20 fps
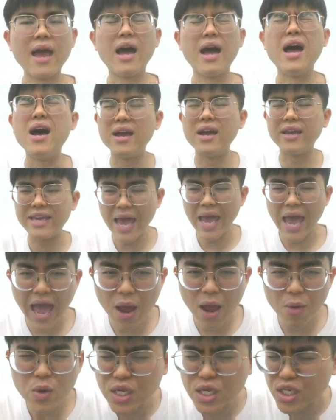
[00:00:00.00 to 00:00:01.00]

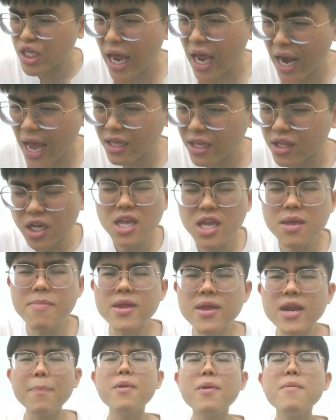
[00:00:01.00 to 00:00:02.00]
Again, we say that 30
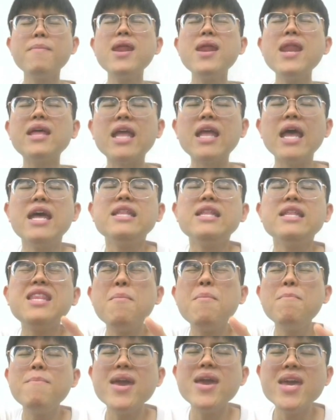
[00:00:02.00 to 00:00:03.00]
meters per minute,
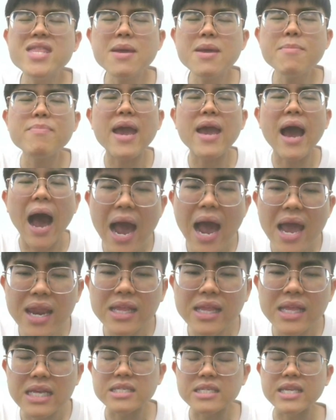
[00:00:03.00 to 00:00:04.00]
the meaning behind
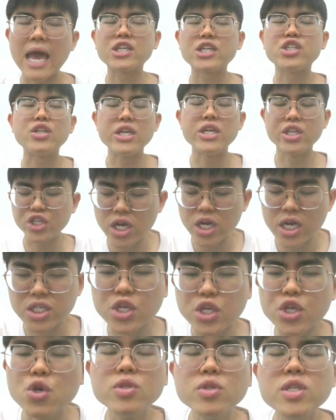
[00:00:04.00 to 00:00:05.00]
it is actually
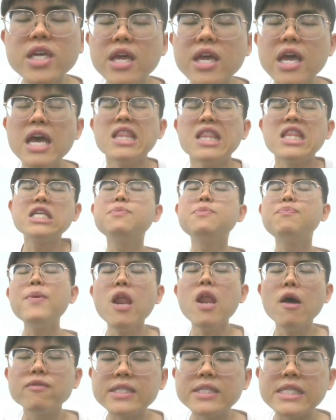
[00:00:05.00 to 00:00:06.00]
just using the
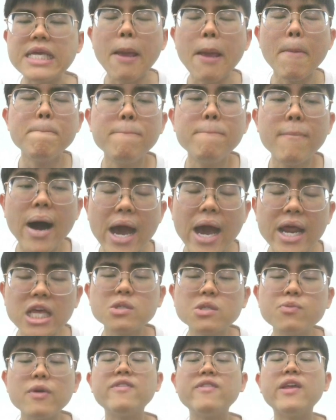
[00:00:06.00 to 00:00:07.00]
speed of C
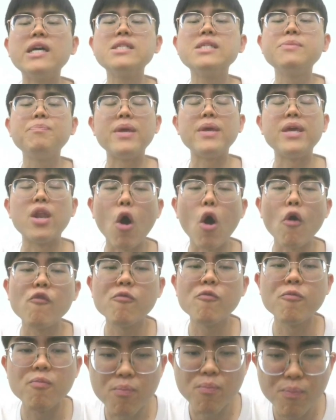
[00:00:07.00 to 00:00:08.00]
minus with the speed of
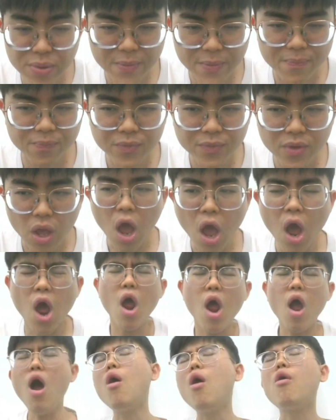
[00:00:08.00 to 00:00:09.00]
B.
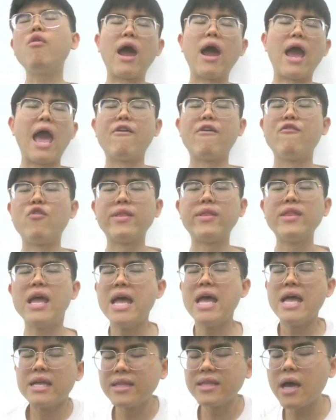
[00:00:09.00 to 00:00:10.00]
Alright everyone,
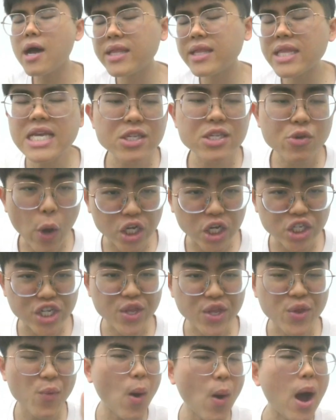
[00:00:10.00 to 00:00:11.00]
now in this
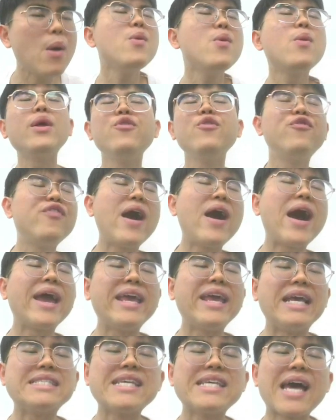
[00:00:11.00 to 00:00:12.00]
question, what we want to
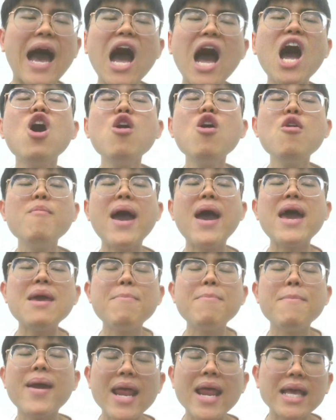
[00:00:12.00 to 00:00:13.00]
find is how many
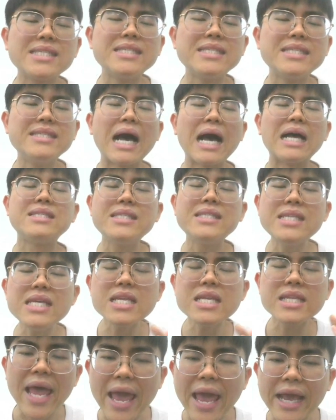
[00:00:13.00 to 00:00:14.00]
minutes does
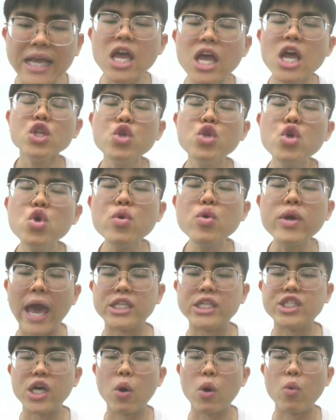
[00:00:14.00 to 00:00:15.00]
C take to
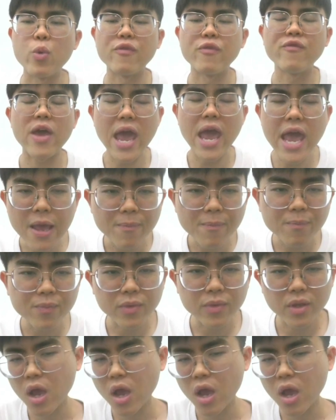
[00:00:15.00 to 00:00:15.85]
catch up with A.